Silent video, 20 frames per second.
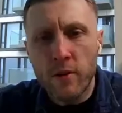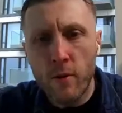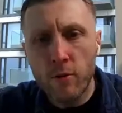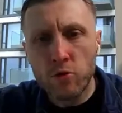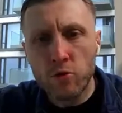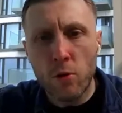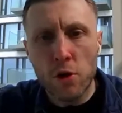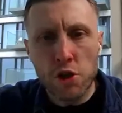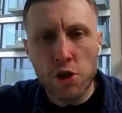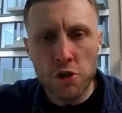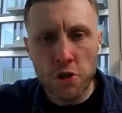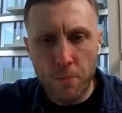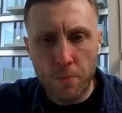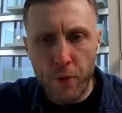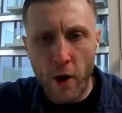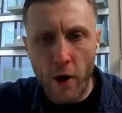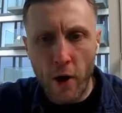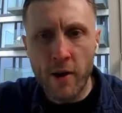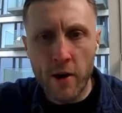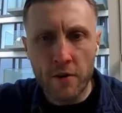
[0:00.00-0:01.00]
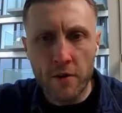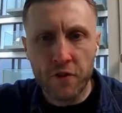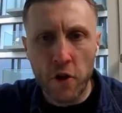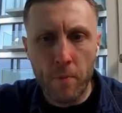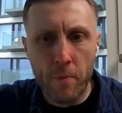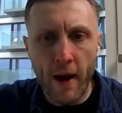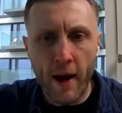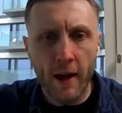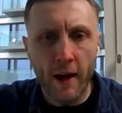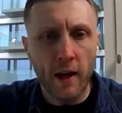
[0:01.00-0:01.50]
was watching the Premier of
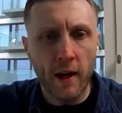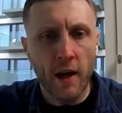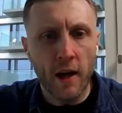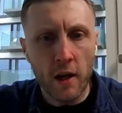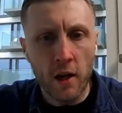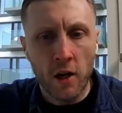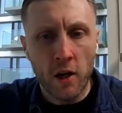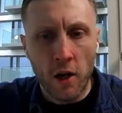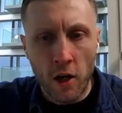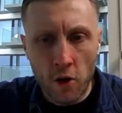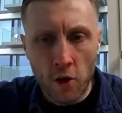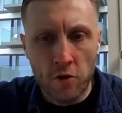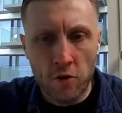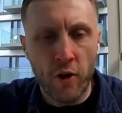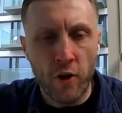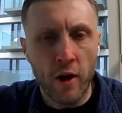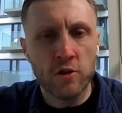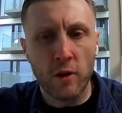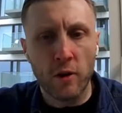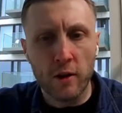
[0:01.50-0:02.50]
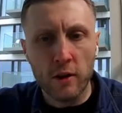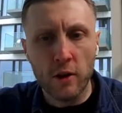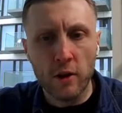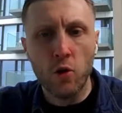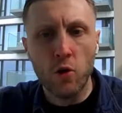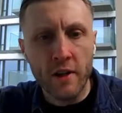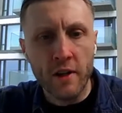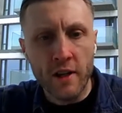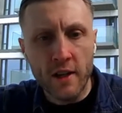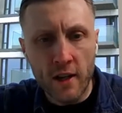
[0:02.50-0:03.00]
Quebec, uh, you, you, know, Francois
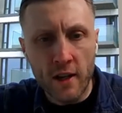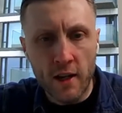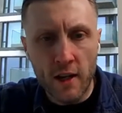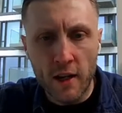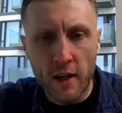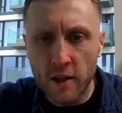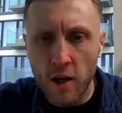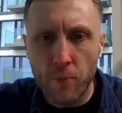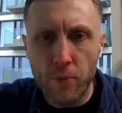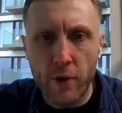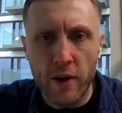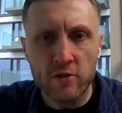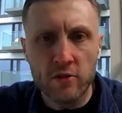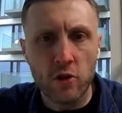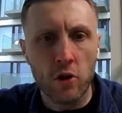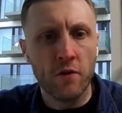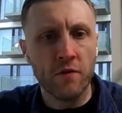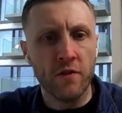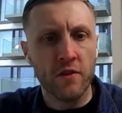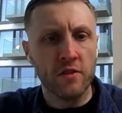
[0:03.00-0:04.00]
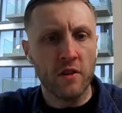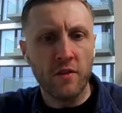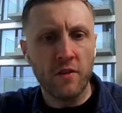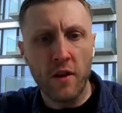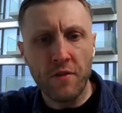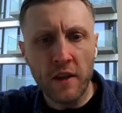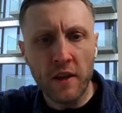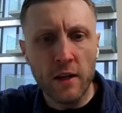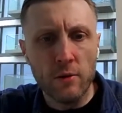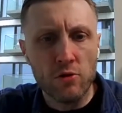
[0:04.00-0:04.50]
Legault, he, he, did a press conference. I, th-
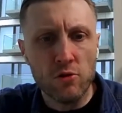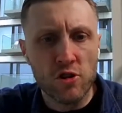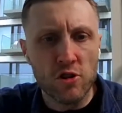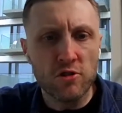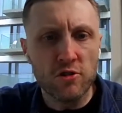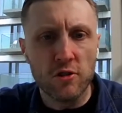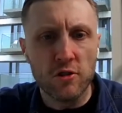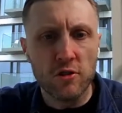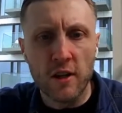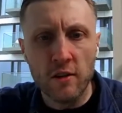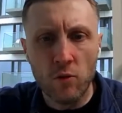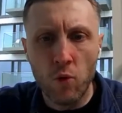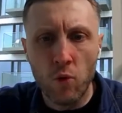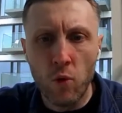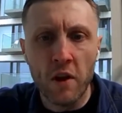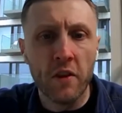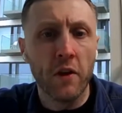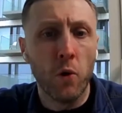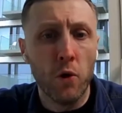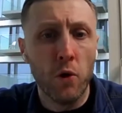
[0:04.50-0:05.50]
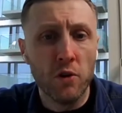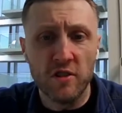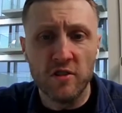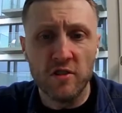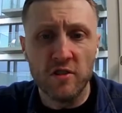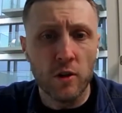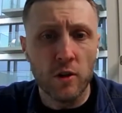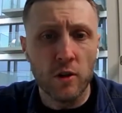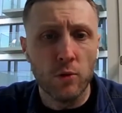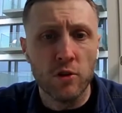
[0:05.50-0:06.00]
I, think it was yesterday, and one of the quotes he
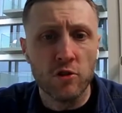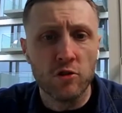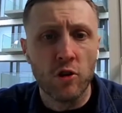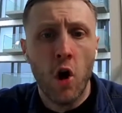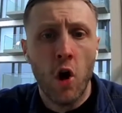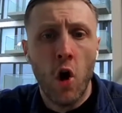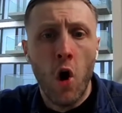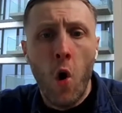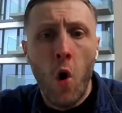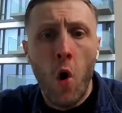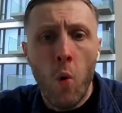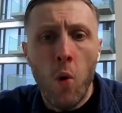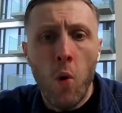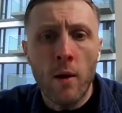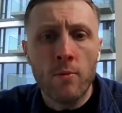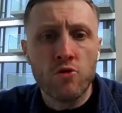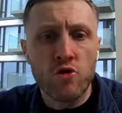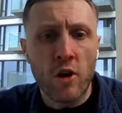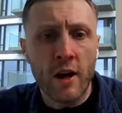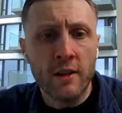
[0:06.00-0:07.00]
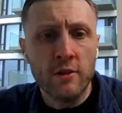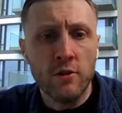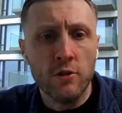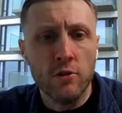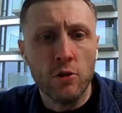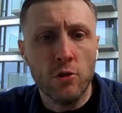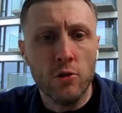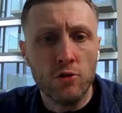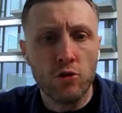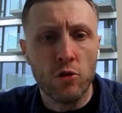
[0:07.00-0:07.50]
said was, "What I'm trying to
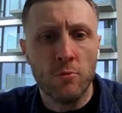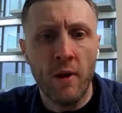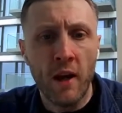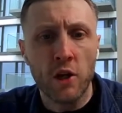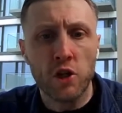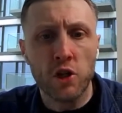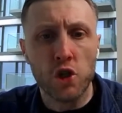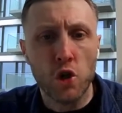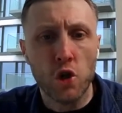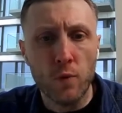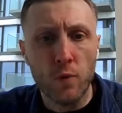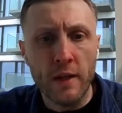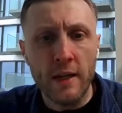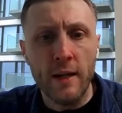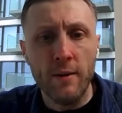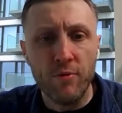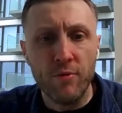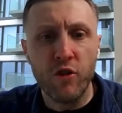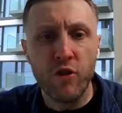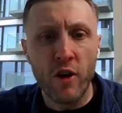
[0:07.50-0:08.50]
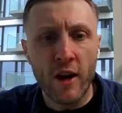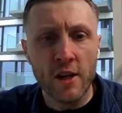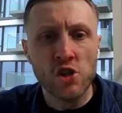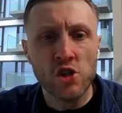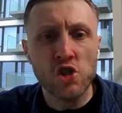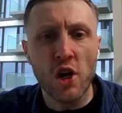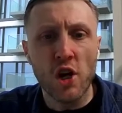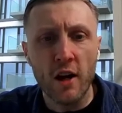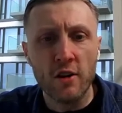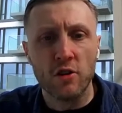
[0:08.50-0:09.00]
do is to make sure we keep
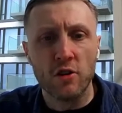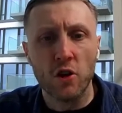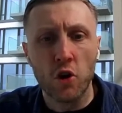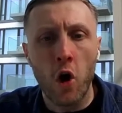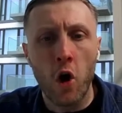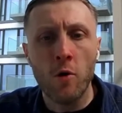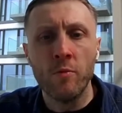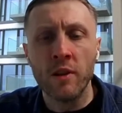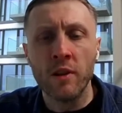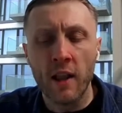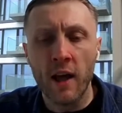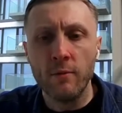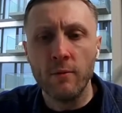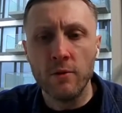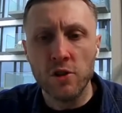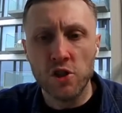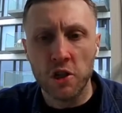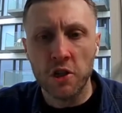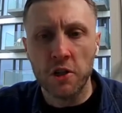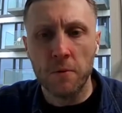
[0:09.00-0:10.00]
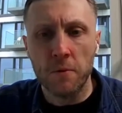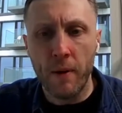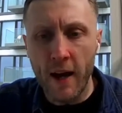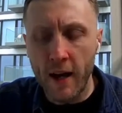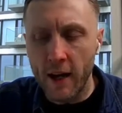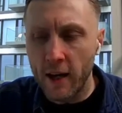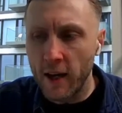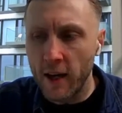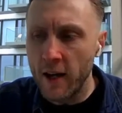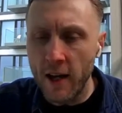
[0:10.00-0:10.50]
French as the common language in
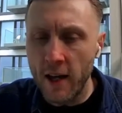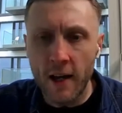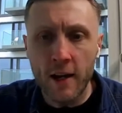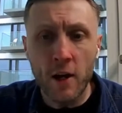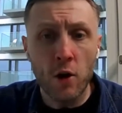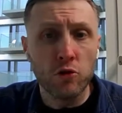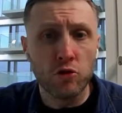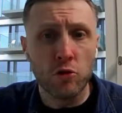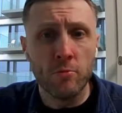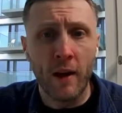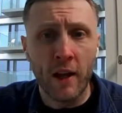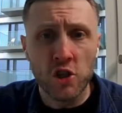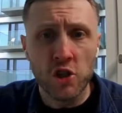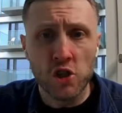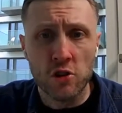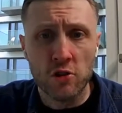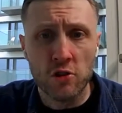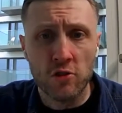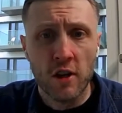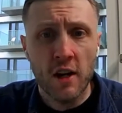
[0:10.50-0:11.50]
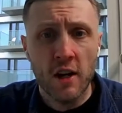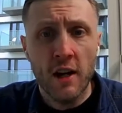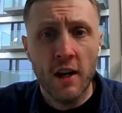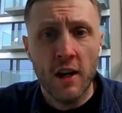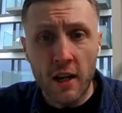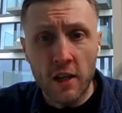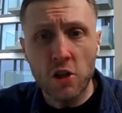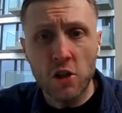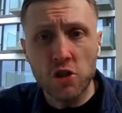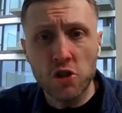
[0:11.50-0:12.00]
Quebec." And he, and he also mentioned
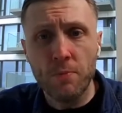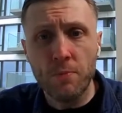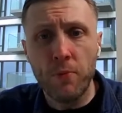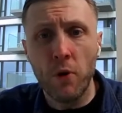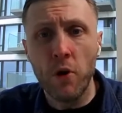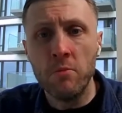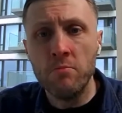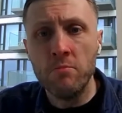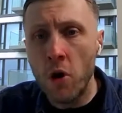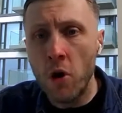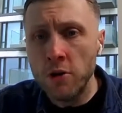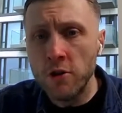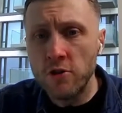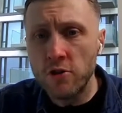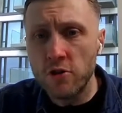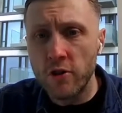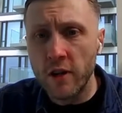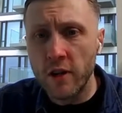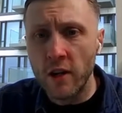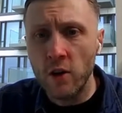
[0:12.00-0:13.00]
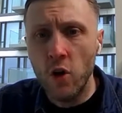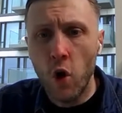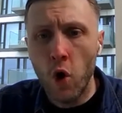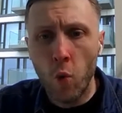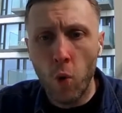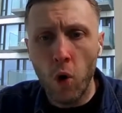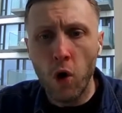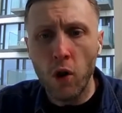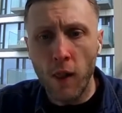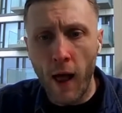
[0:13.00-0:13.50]
he touched upon monitoring
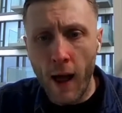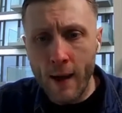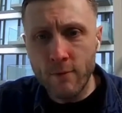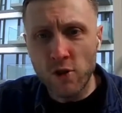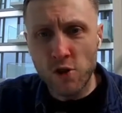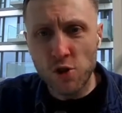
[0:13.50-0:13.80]
what language